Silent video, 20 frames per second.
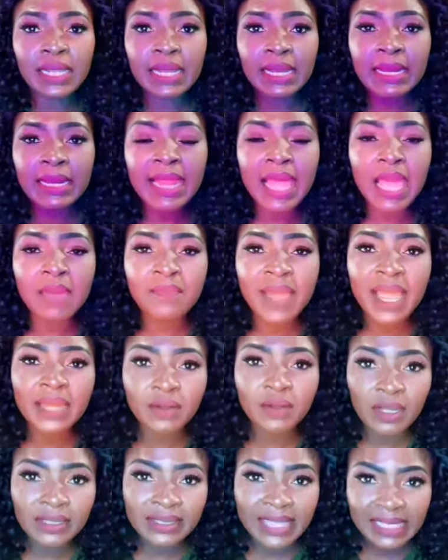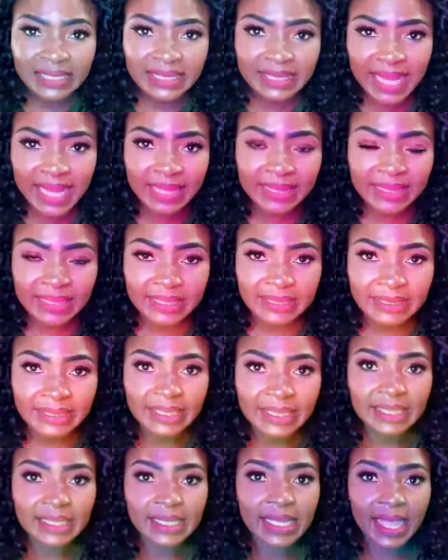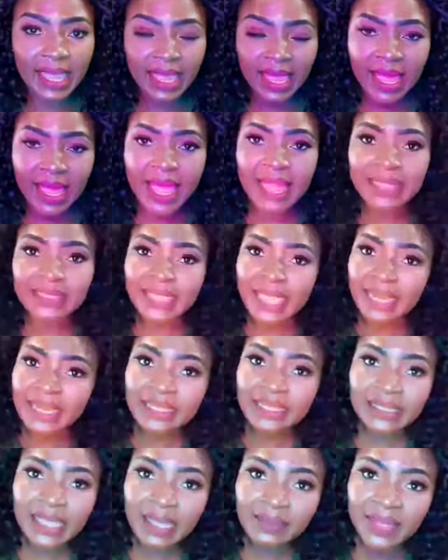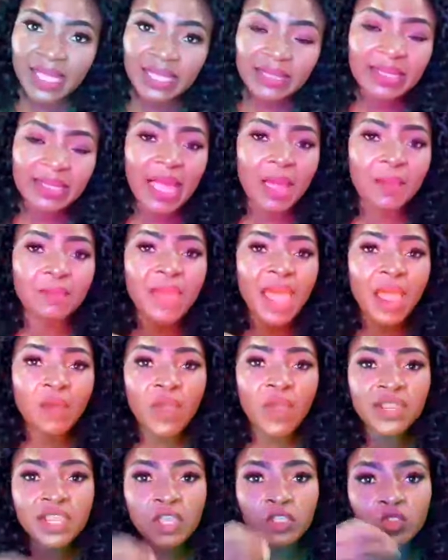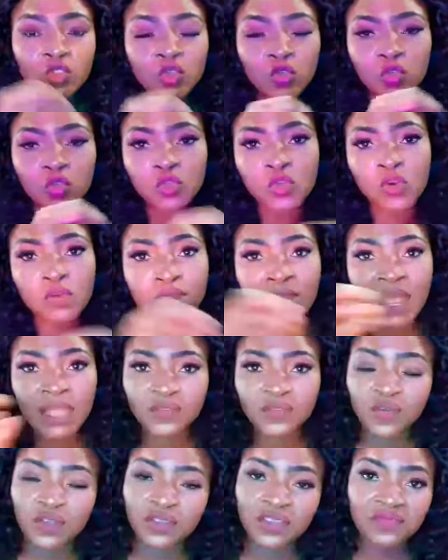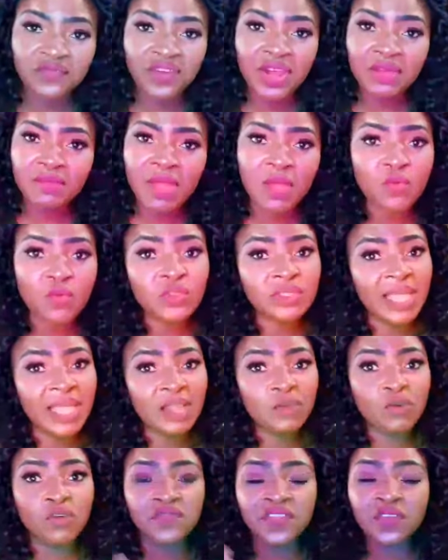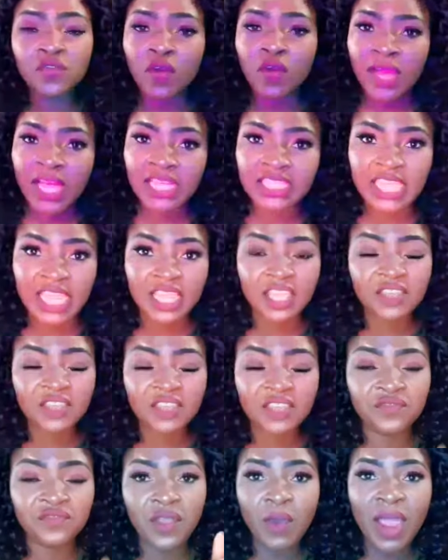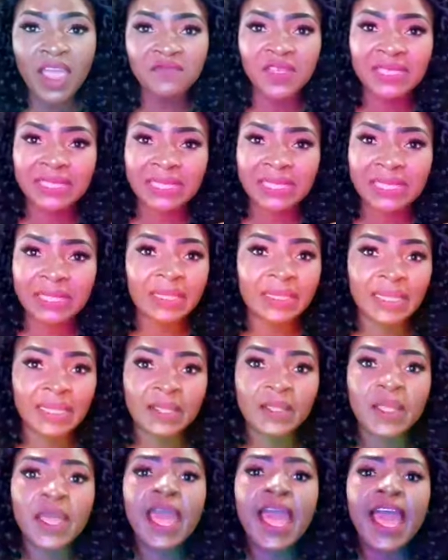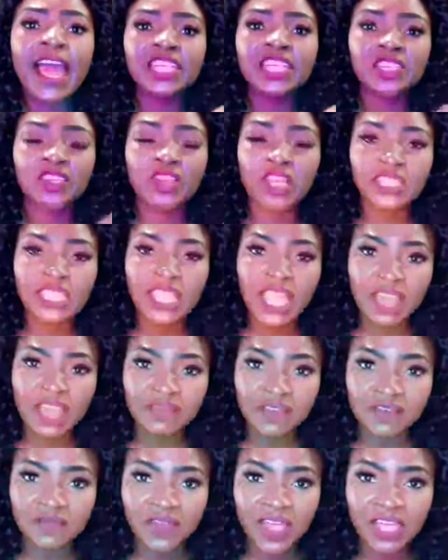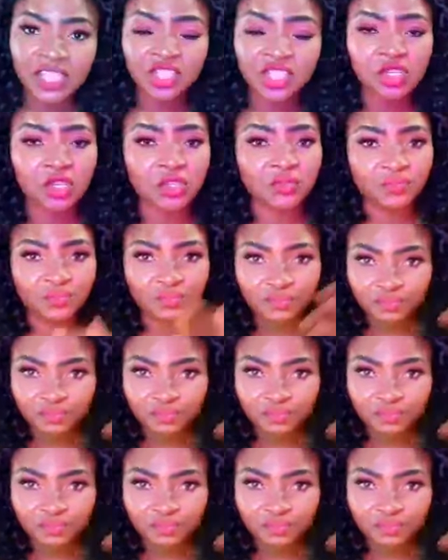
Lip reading: layman understanding and telling them that now man where they chook mouth for different pekus, then go people catch them. If your wife is clean and she doesn't have infection,